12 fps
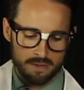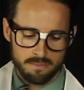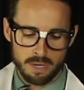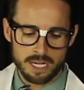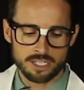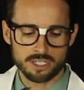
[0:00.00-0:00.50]

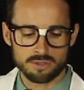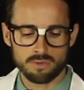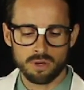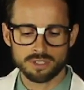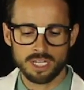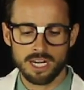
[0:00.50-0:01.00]
by just
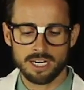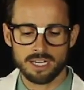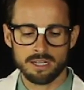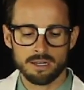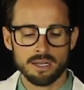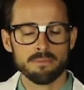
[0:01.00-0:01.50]
rotating
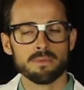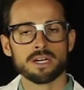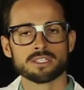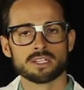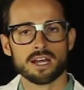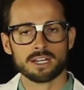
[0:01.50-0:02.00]
it, but
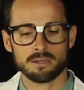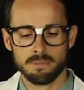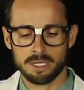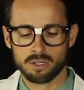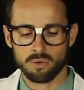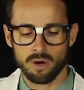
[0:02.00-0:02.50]
it's not going to be
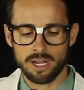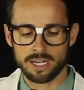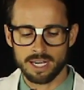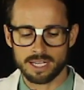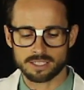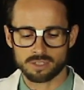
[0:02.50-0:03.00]
quite
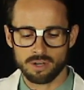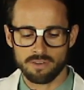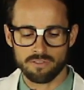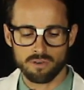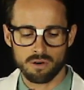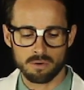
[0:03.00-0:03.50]
as
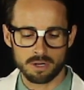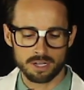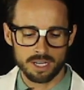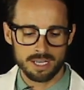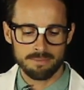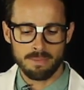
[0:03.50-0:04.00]
straightforward.
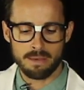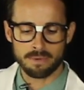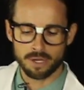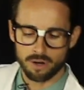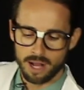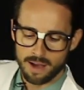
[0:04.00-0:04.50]
Maybe you
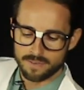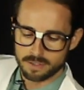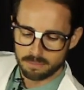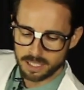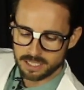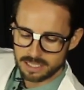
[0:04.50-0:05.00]
don't have as
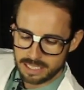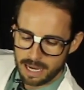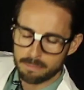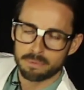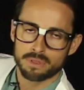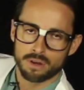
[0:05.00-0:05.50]
much
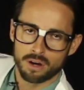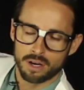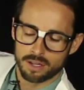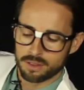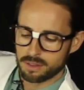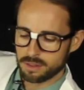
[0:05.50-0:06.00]
depth
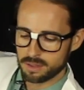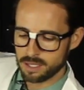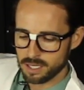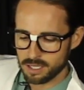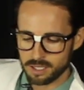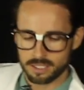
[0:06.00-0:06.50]
on
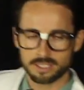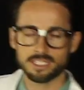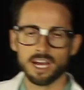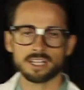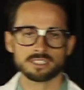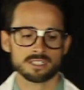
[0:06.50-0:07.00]
the
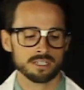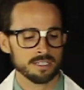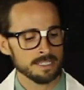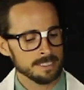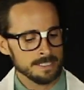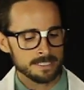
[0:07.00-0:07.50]
desk.
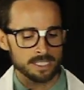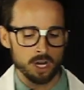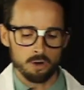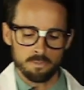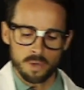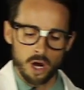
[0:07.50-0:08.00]

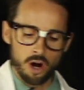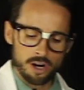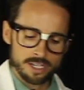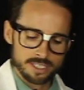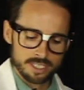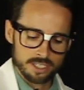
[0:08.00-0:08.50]
So, hard
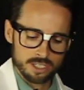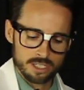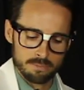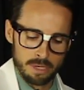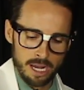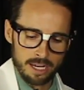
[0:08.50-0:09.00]
decision to
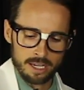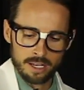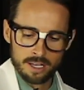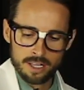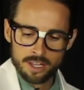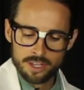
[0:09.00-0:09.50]
make.
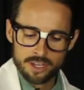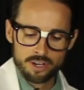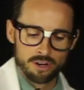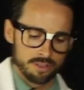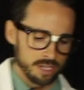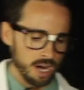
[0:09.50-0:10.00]
Here
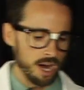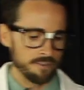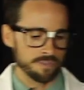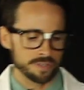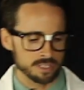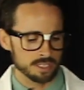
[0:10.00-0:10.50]
at the
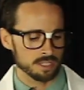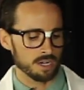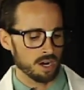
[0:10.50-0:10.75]
office,